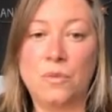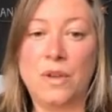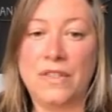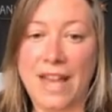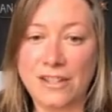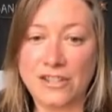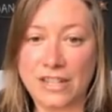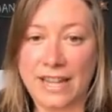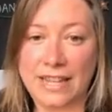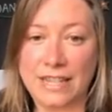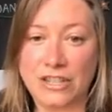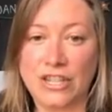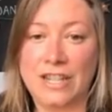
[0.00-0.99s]
with
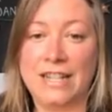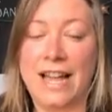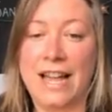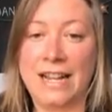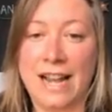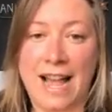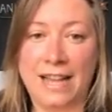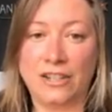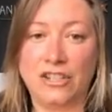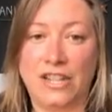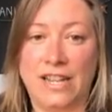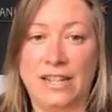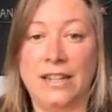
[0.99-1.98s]
education and
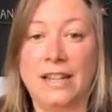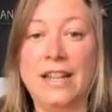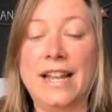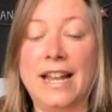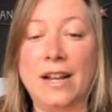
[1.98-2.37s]
action,